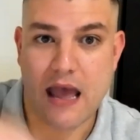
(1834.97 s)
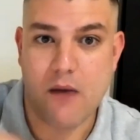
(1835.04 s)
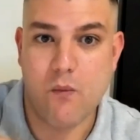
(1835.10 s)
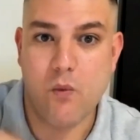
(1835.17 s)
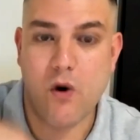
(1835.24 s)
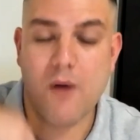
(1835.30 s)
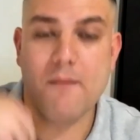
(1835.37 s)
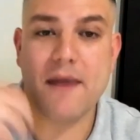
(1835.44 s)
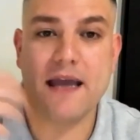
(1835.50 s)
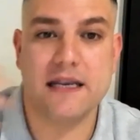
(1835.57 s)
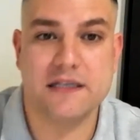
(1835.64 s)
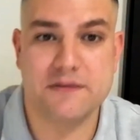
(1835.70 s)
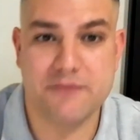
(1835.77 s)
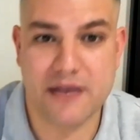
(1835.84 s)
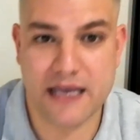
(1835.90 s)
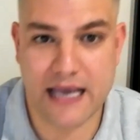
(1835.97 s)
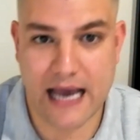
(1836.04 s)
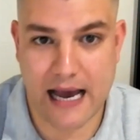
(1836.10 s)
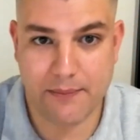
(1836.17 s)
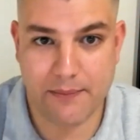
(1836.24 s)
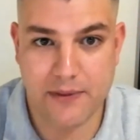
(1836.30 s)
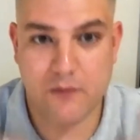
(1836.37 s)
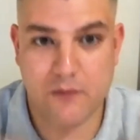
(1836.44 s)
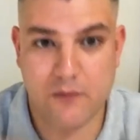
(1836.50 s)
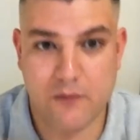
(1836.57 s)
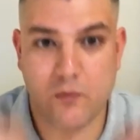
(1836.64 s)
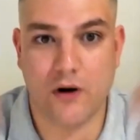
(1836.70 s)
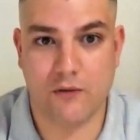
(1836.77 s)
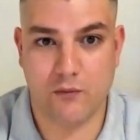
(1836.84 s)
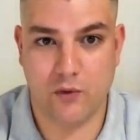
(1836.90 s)
What makes me happy and
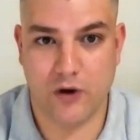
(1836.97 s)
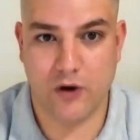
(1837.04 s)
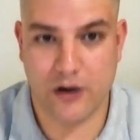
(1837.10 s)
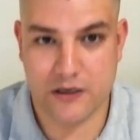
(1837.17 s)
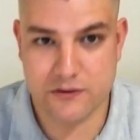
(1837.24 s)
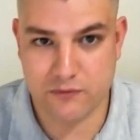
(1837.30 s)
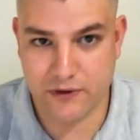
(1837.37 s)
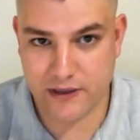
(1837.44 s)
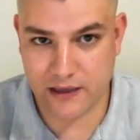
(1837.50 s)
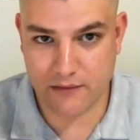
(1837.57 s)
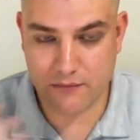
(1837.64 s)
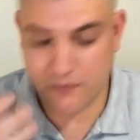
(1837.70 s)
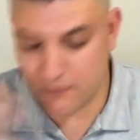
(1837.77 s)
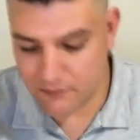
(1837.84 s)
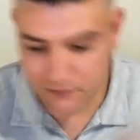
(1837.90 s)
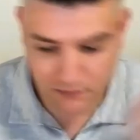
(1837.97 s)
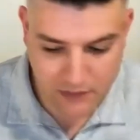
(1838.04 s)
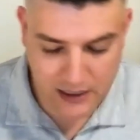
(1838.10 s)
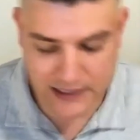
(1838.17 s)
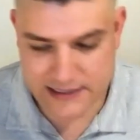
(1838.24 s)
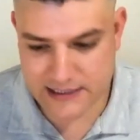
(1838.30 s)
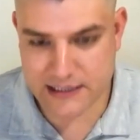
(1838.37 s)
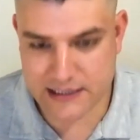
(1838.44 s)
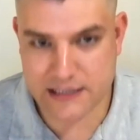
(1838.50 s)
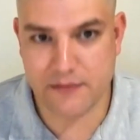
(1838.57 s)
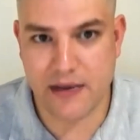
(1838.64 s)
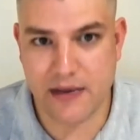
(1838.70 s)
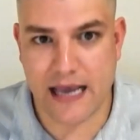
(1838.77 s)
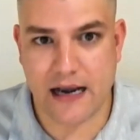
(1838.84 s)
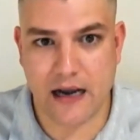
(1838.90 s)
what works within my
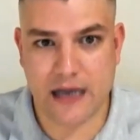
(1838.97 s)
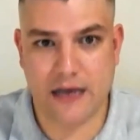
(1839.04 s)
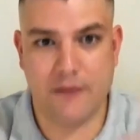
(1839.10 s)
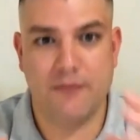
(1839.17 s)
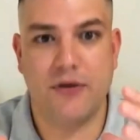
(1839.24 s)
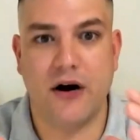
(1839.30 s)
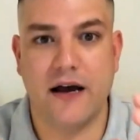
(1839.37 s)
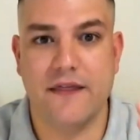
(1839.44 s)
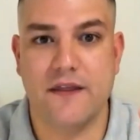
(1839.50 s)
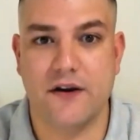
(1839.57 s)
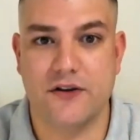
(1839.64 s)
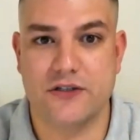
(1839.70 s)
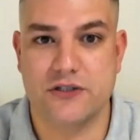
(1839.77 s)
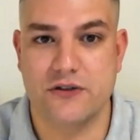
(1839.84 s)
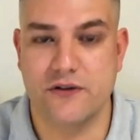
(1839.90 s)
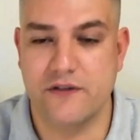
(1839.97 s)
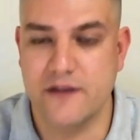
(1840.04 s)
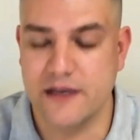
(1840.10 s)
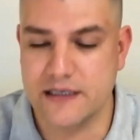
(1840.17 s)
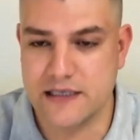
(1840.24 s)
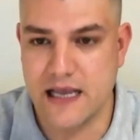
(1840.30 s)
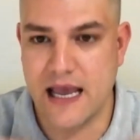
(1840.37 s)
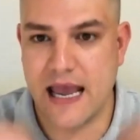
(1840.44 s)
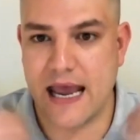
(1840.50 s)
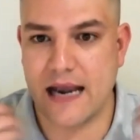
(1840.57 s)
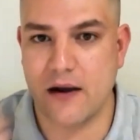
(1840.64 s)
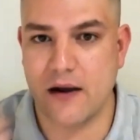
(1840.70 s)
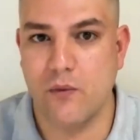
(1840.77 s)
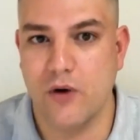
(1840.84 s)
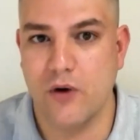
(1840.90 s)
system? And I combine those two things and
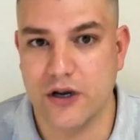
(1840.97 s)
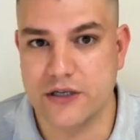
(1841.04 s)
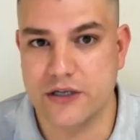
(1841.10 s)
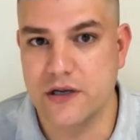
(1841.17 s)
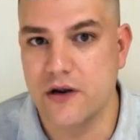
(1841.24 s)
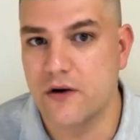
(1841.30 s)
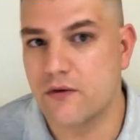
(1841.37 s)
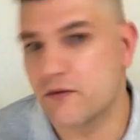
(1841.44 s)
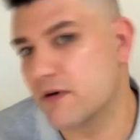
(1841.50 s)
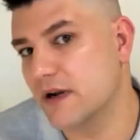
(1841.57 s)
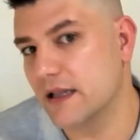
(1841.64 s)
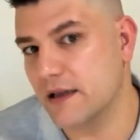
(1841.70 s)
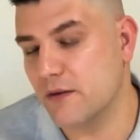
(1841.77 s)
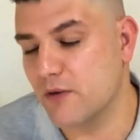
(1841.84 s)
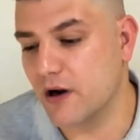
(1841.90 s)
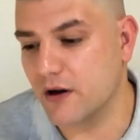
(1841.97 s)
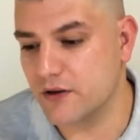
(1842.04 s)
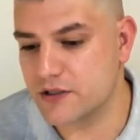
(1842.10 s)
it works really well.